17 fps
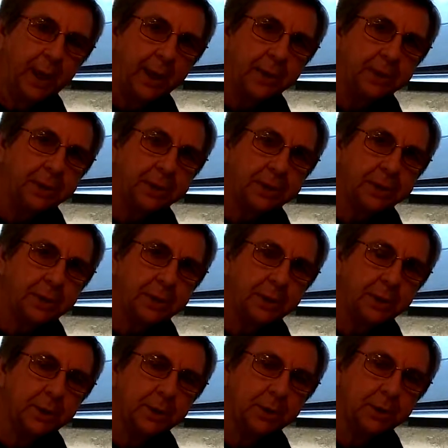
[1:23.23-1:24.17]
and just
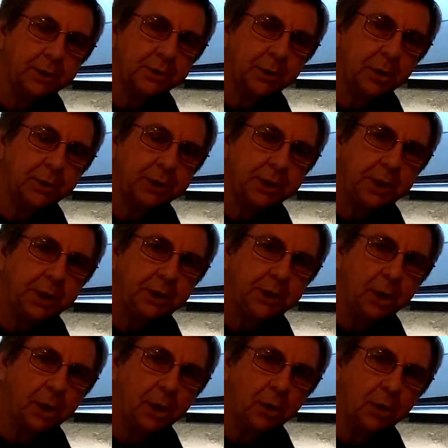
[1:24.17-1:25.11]
charge it here
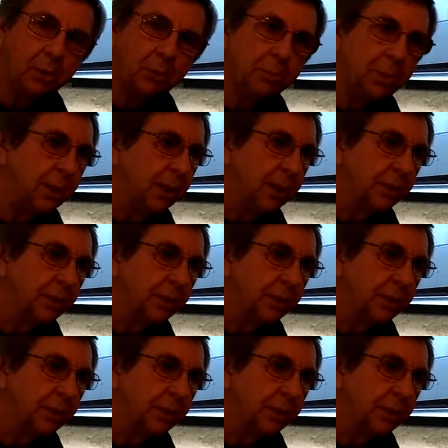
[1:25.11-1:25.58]
at home.